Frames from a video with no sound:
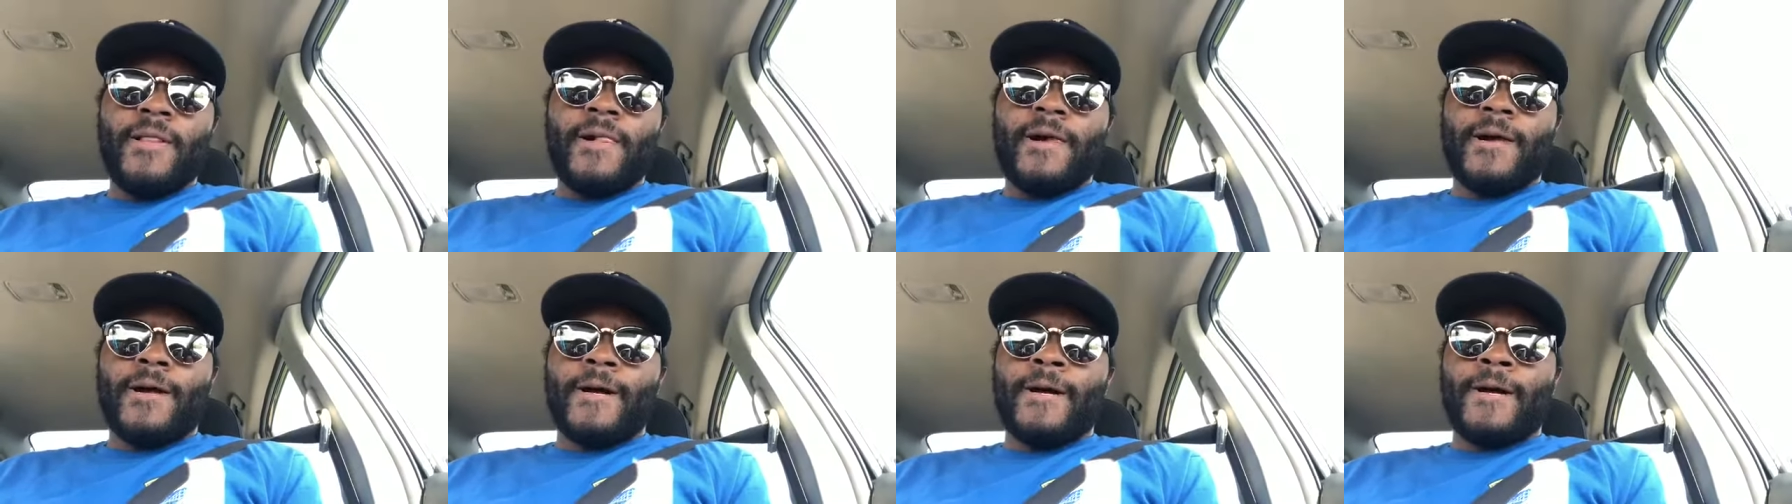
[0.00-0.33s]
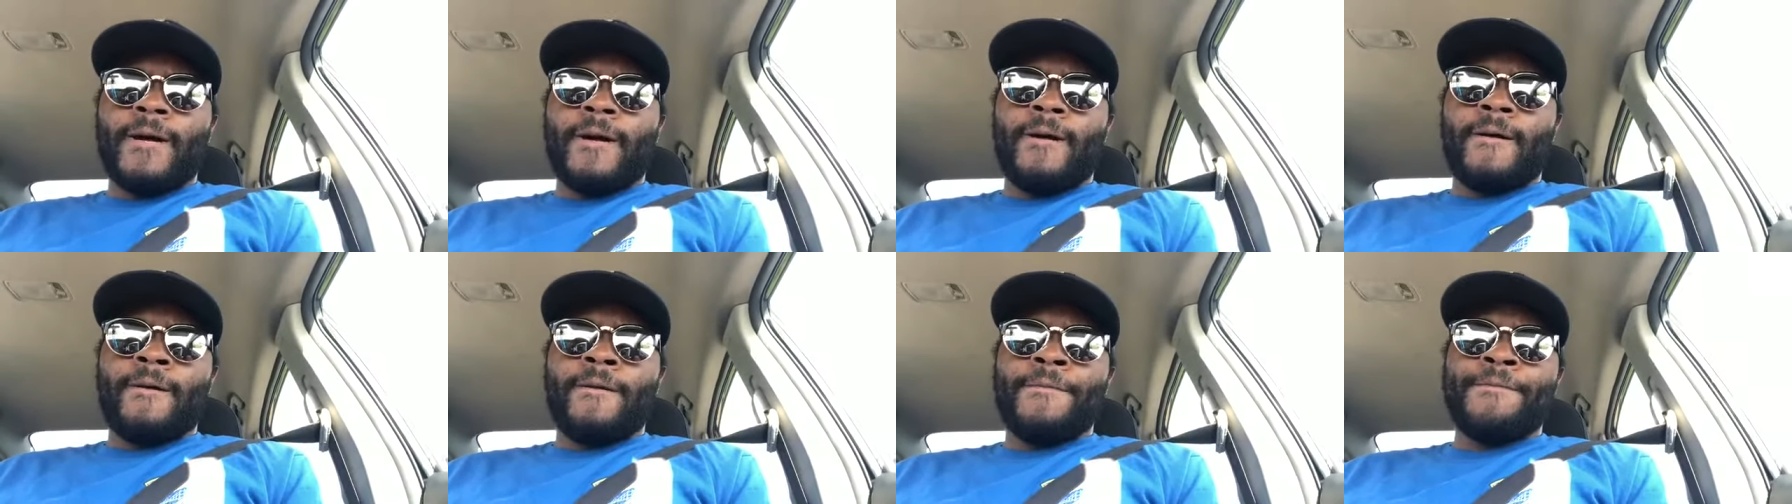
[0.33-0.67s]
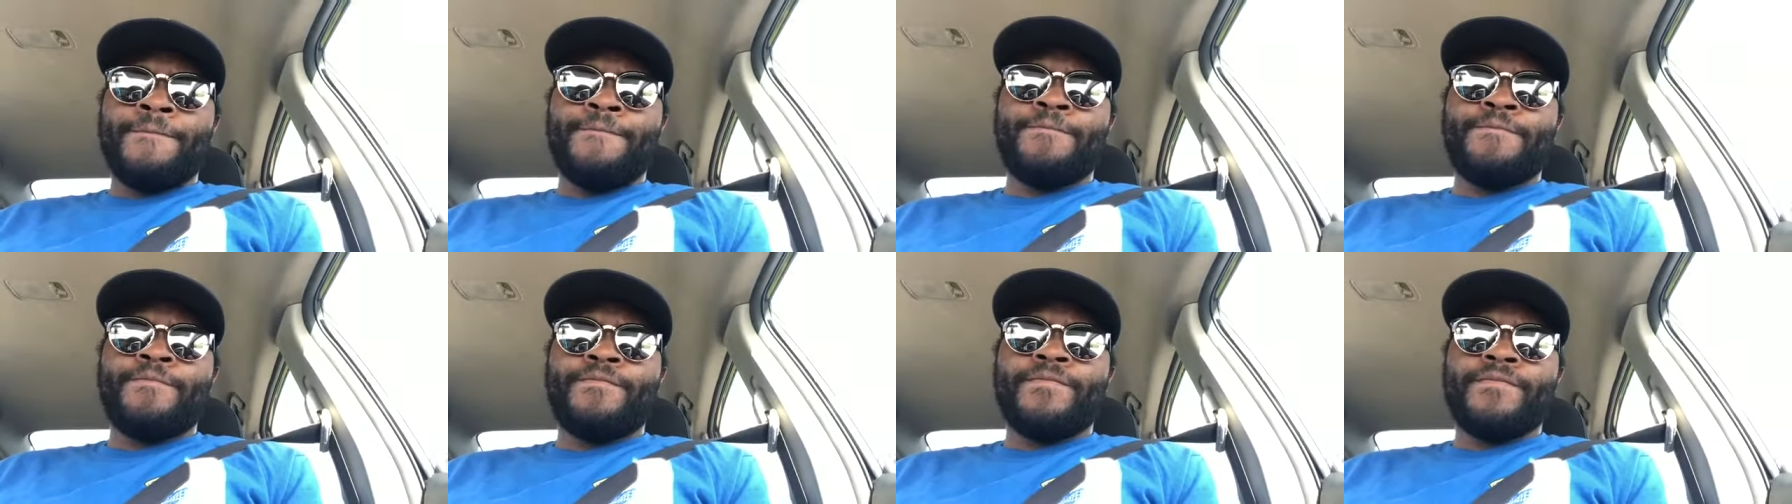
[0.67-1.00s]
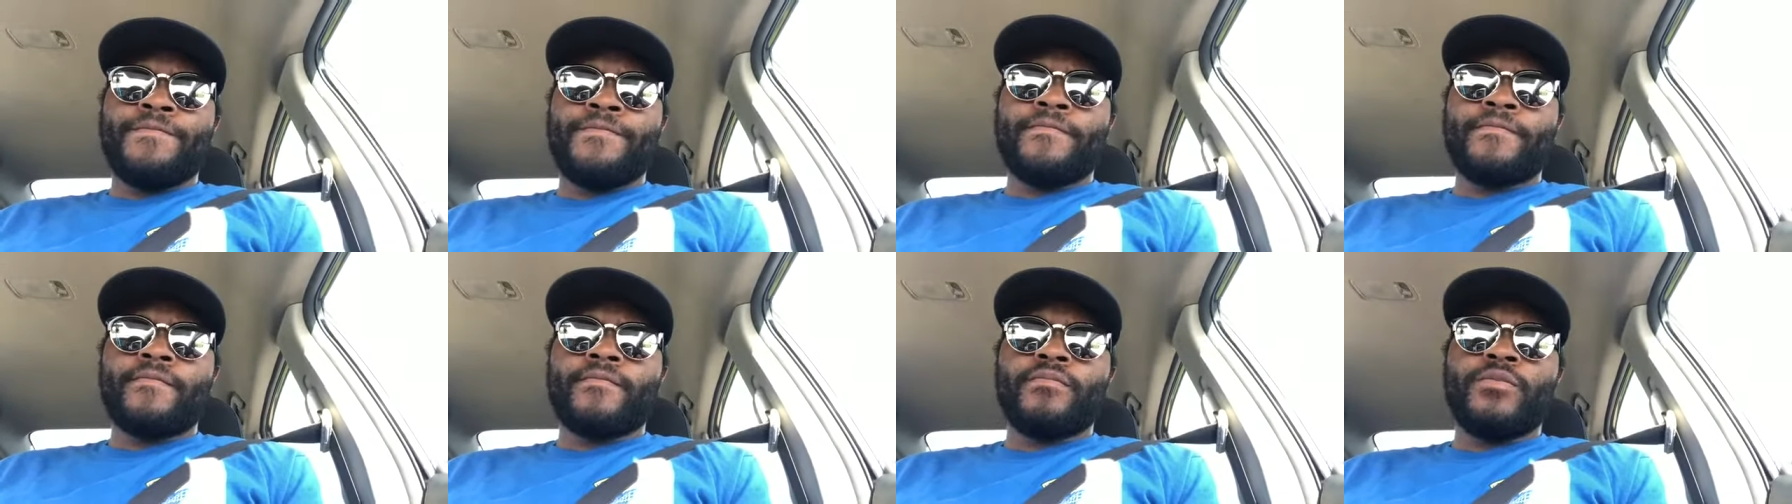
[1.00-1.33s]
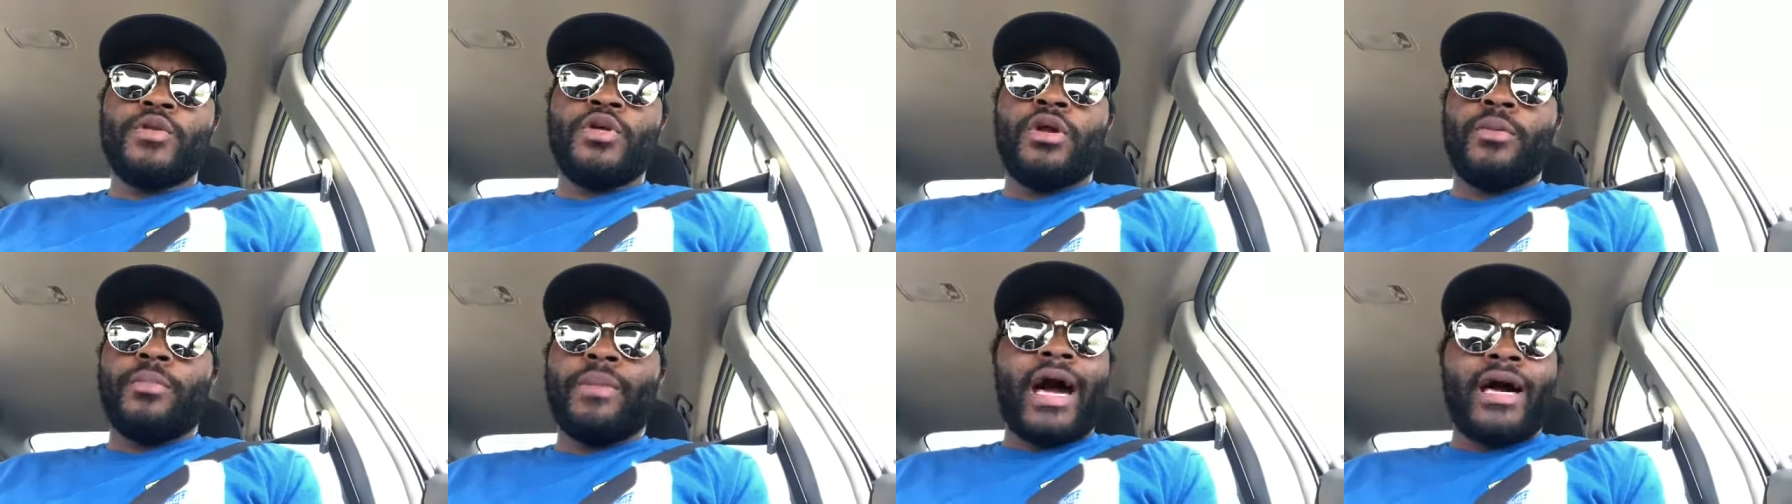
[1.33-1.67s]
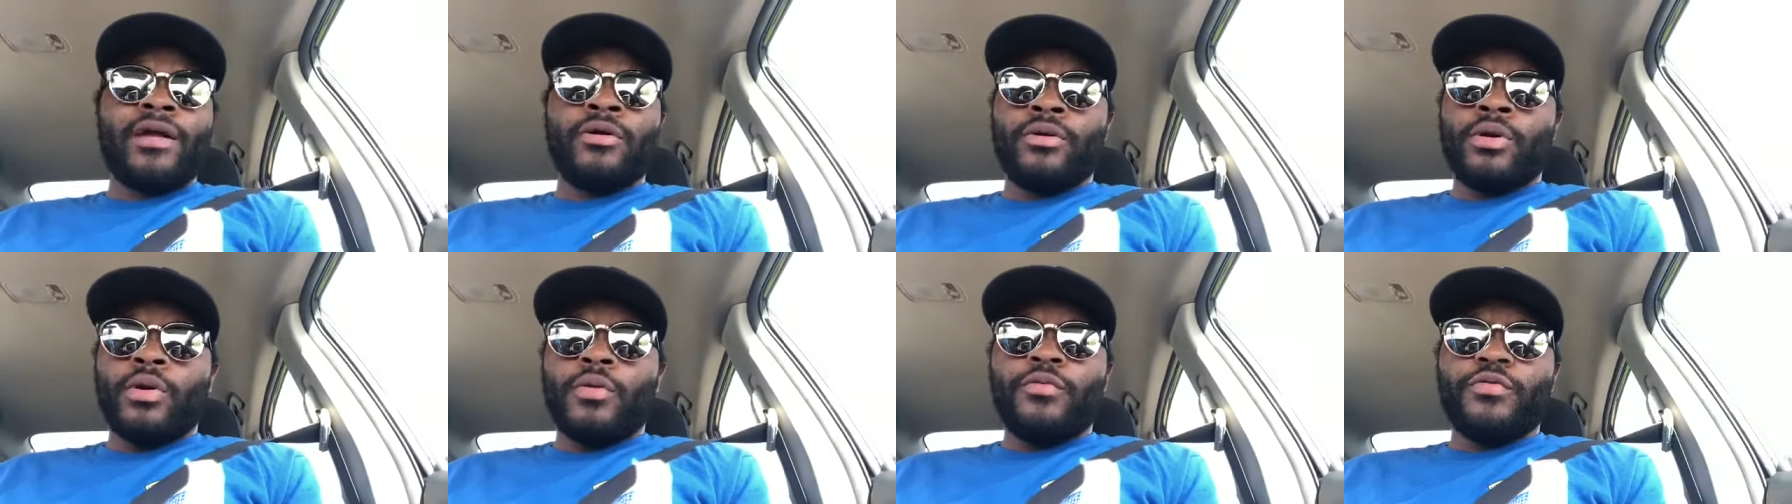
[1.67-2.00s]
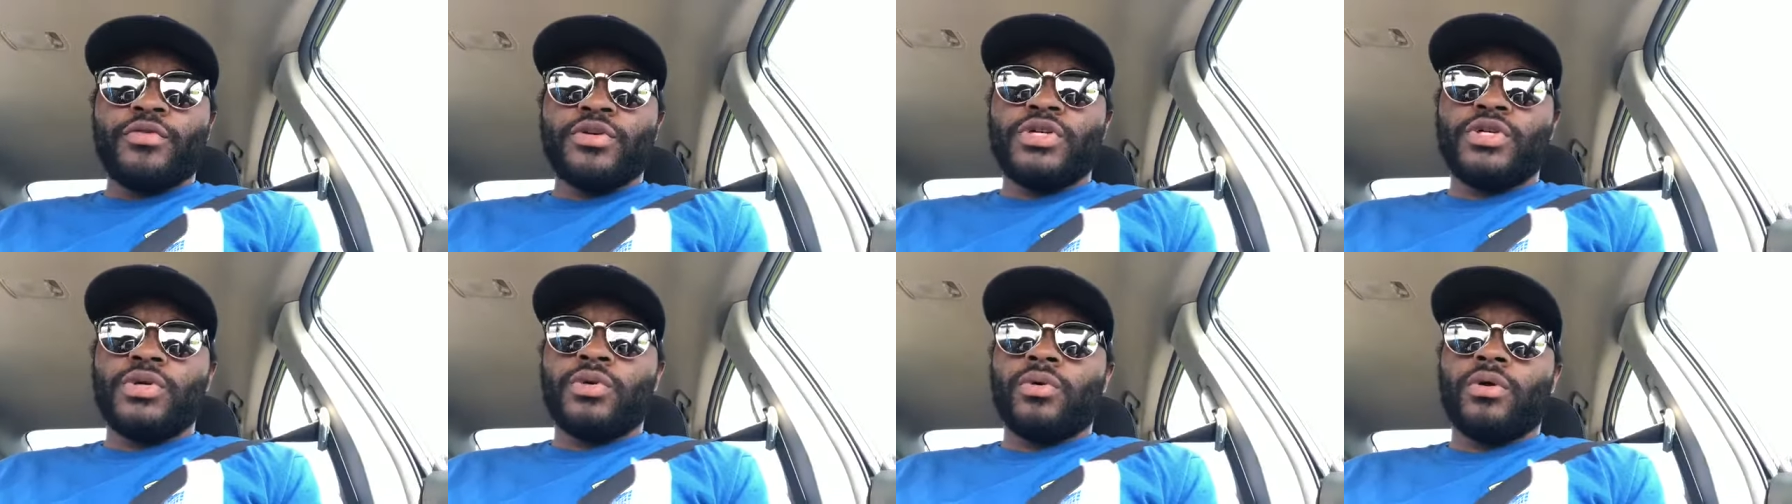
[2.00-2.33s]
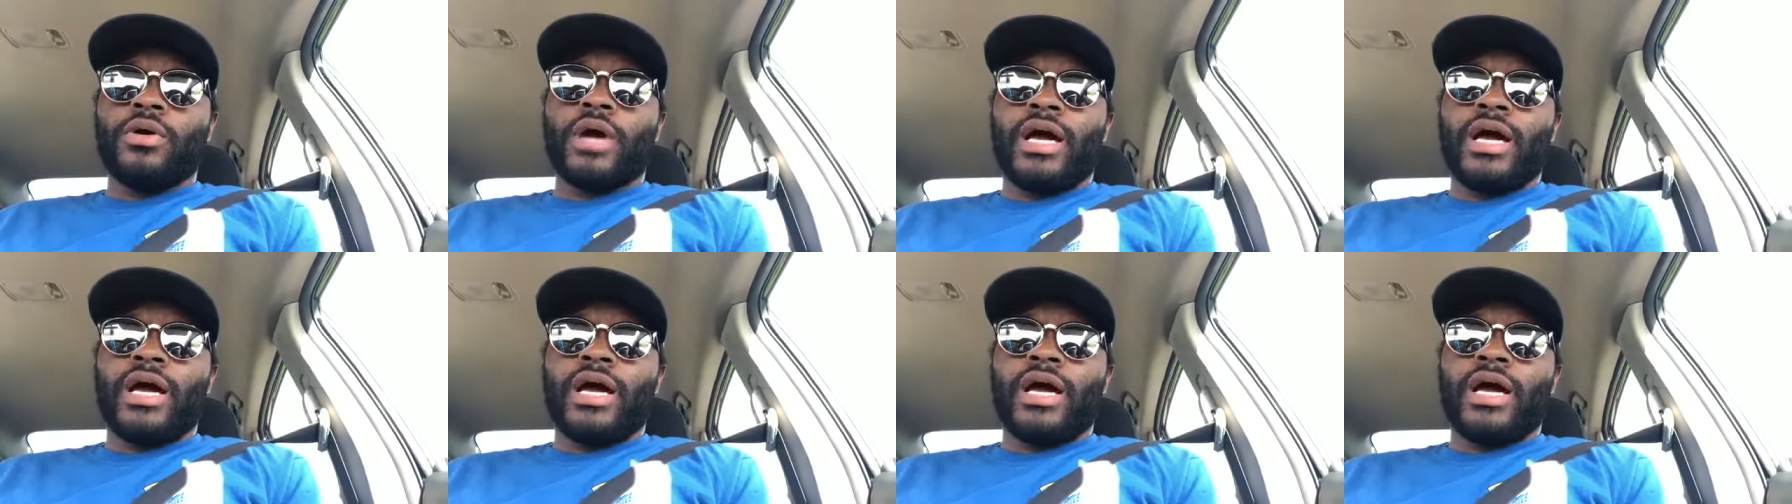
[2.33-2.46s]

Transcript: Um, you know, but I don't know for sure.